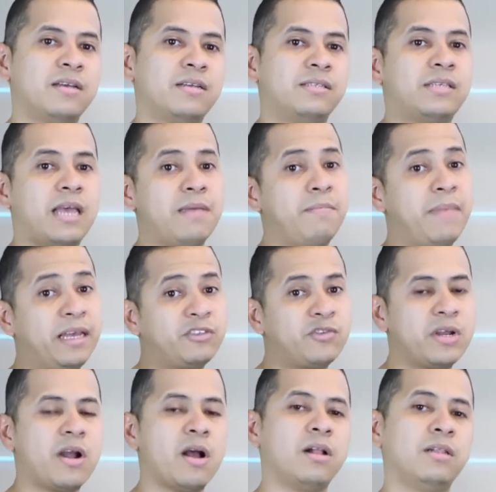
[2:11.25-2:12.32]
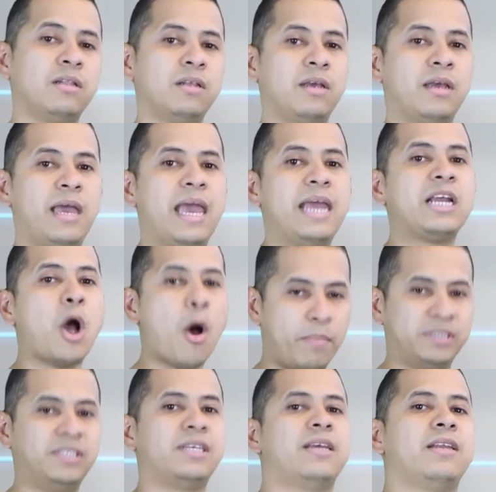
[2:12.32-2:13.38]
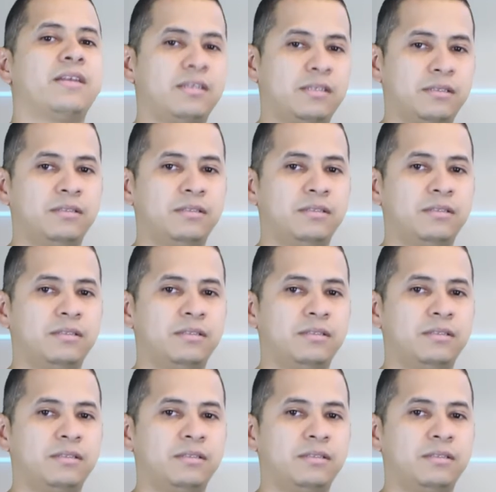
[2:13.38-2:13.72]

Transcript: symmetrical, and compensated.